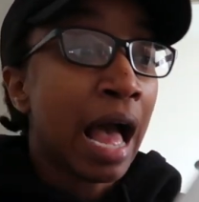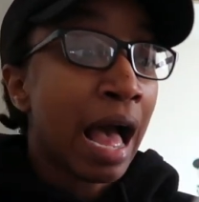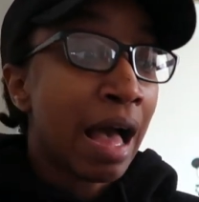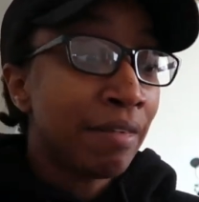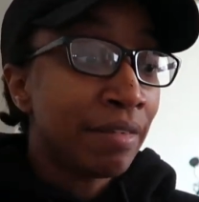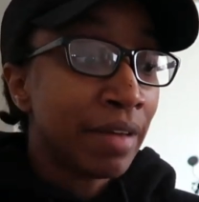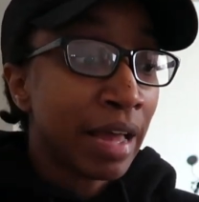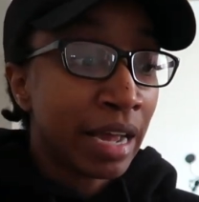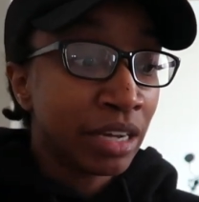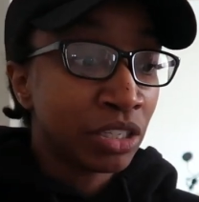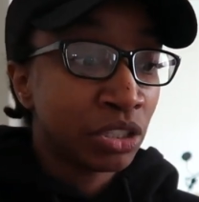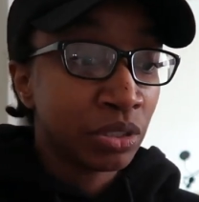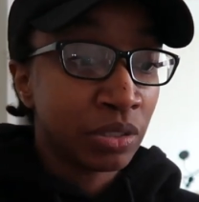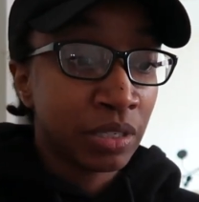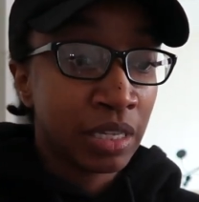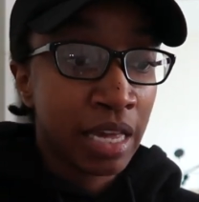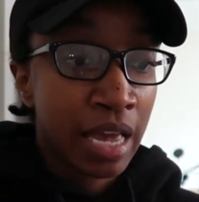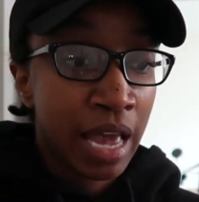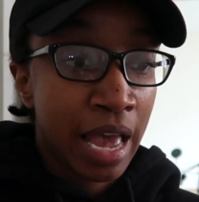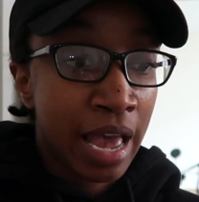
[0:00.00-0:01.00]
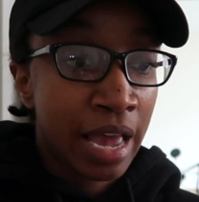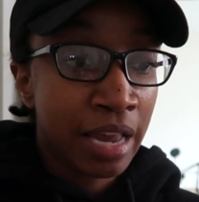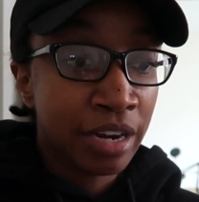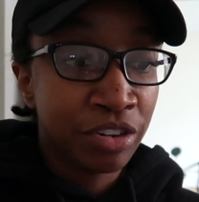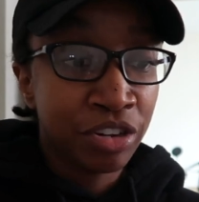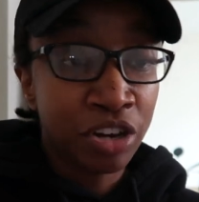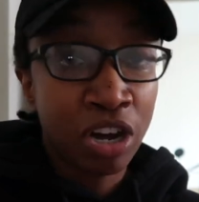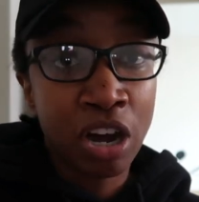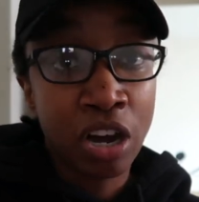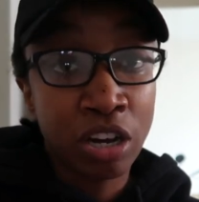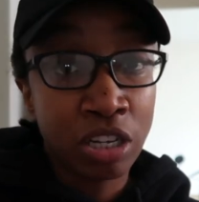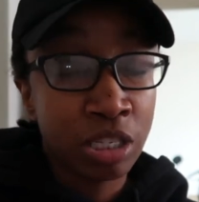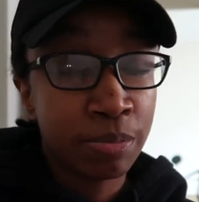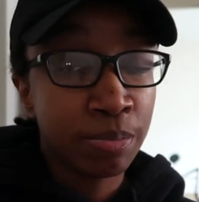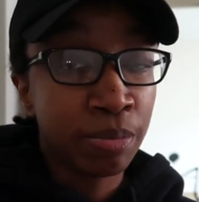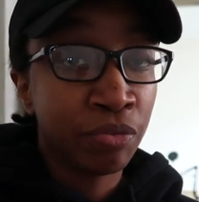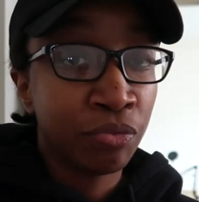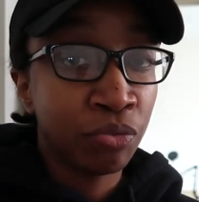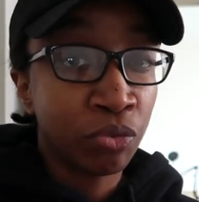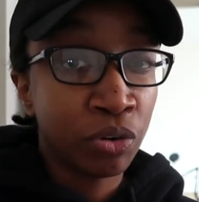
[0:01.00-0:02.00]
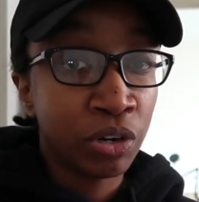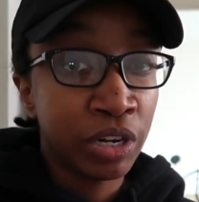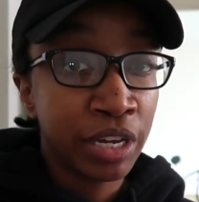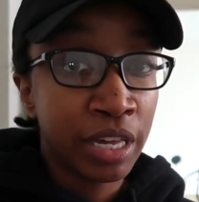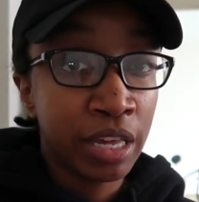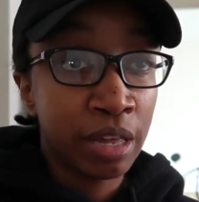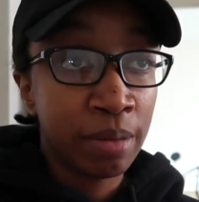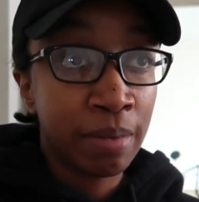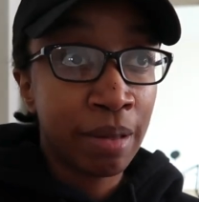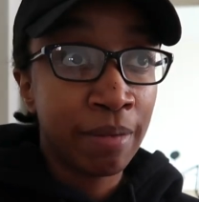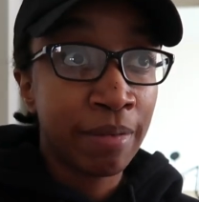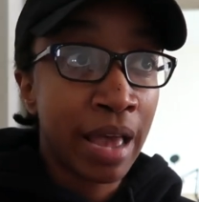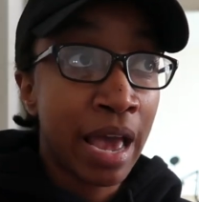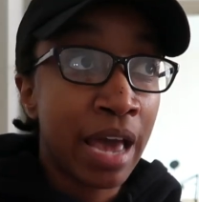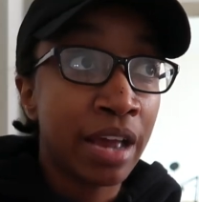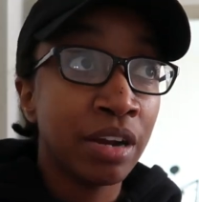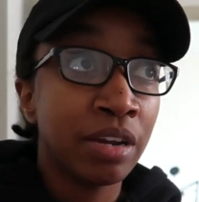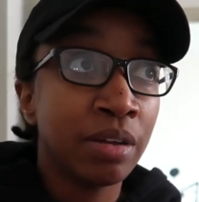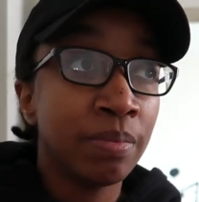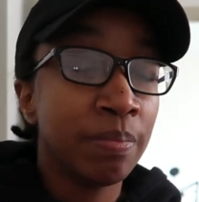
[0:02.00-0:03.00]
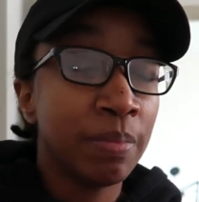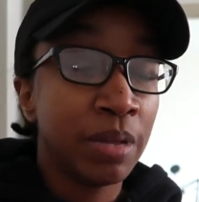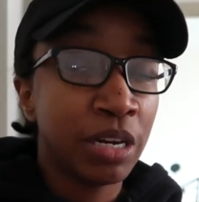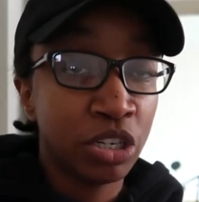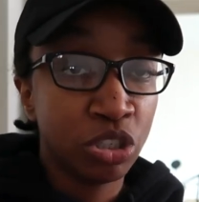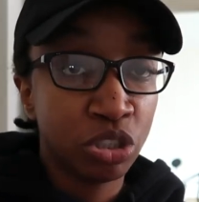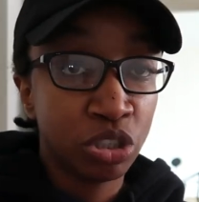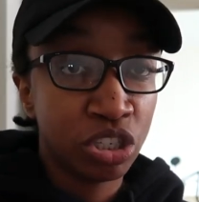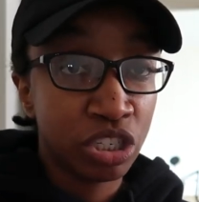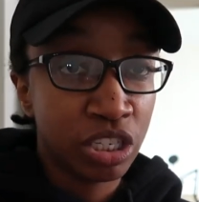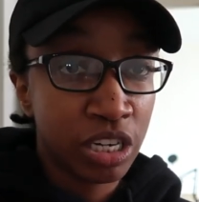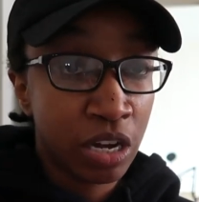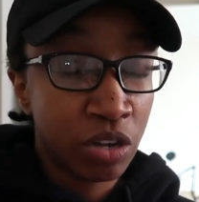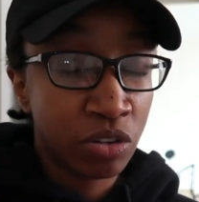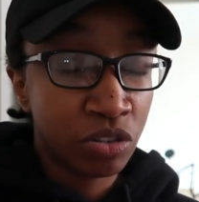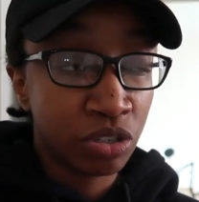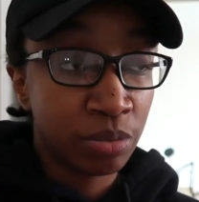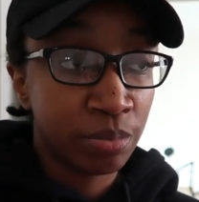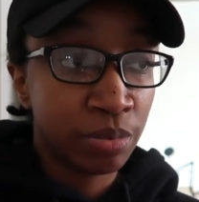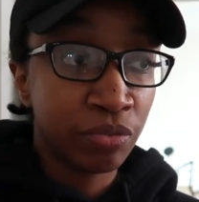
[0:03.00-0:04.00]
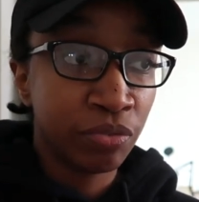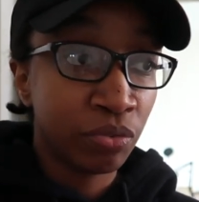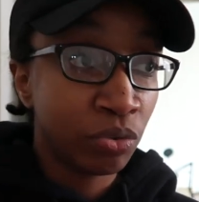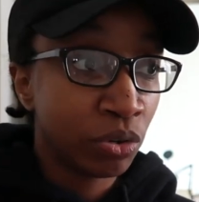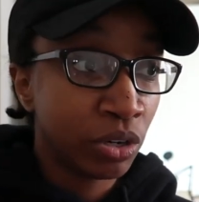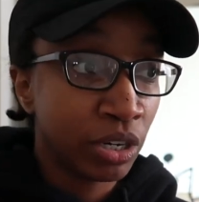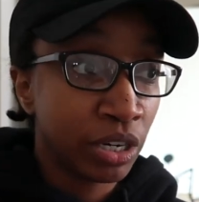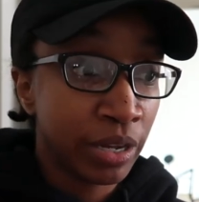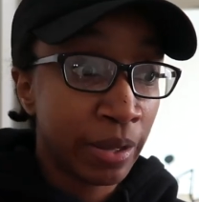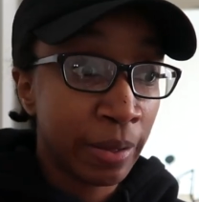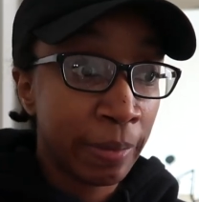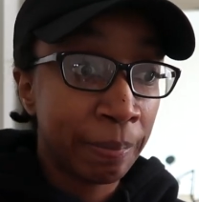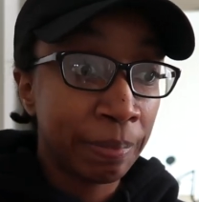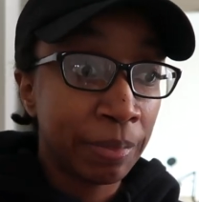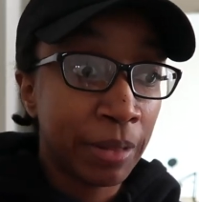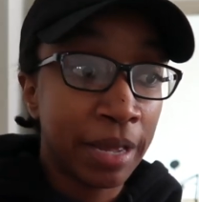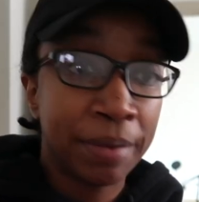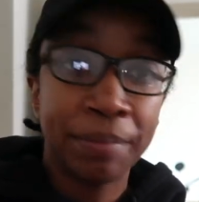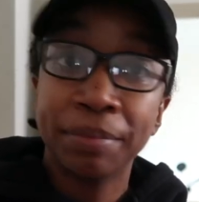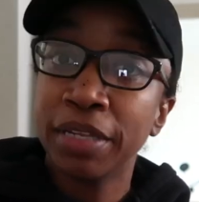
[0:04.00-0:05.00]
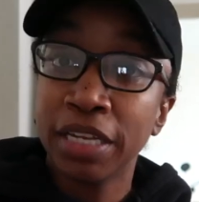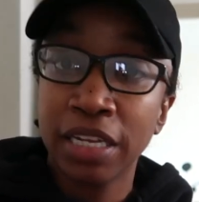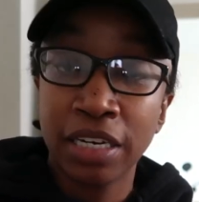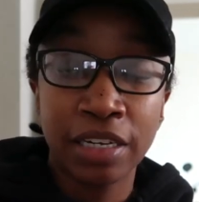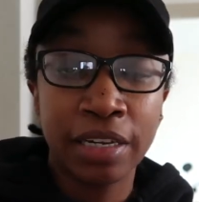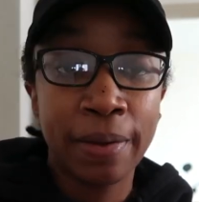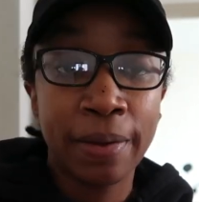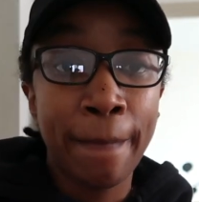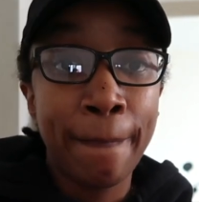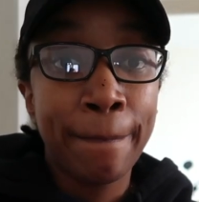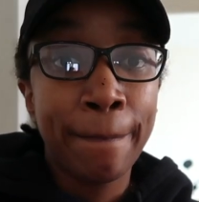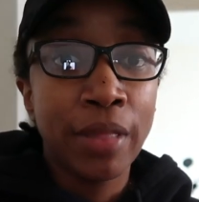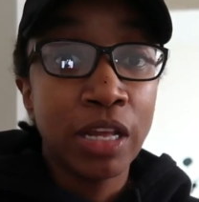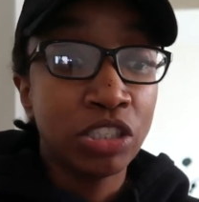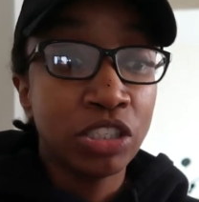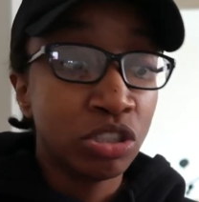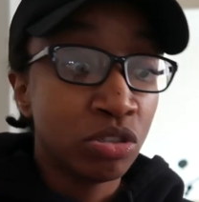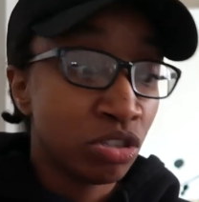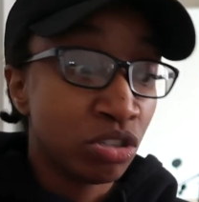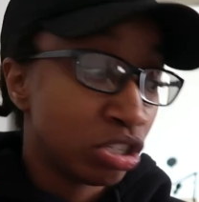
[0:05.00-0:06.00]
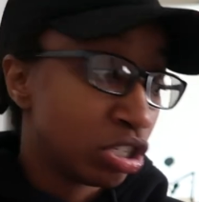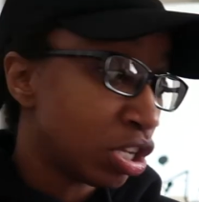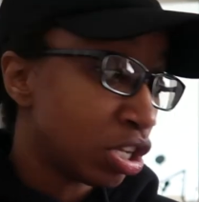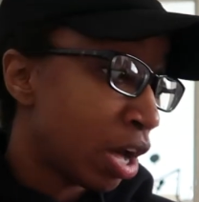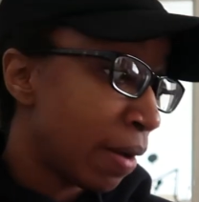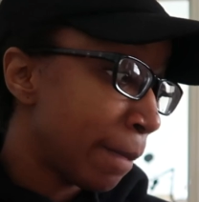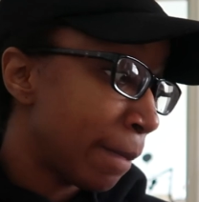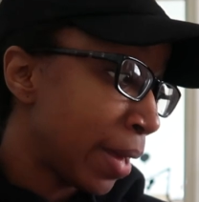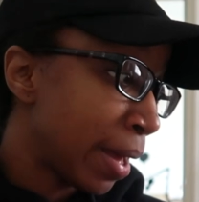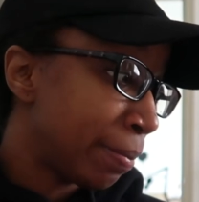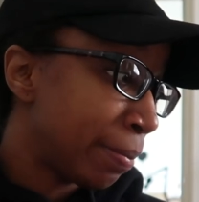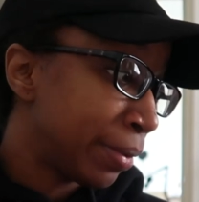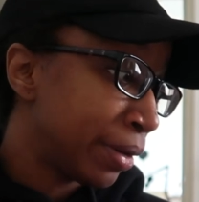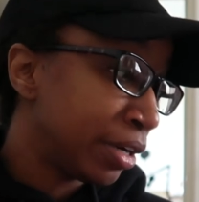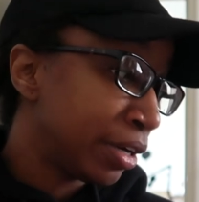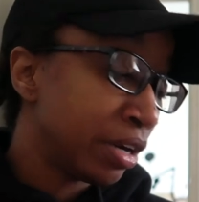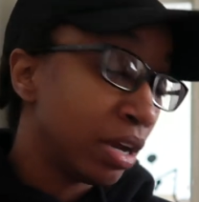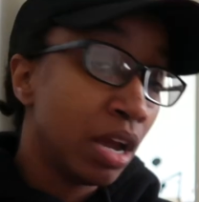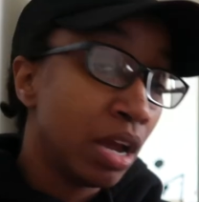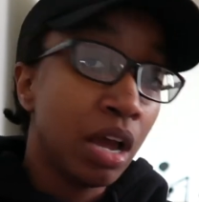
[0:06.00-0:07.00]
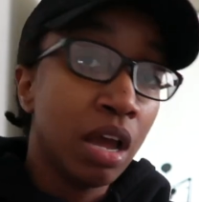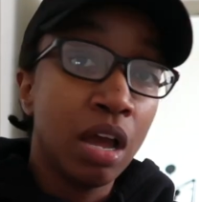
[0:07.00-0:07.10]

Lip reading: I've actually had dogs before him. I've had a miniature schnauzer before him named Lena. She was a salt and pepper.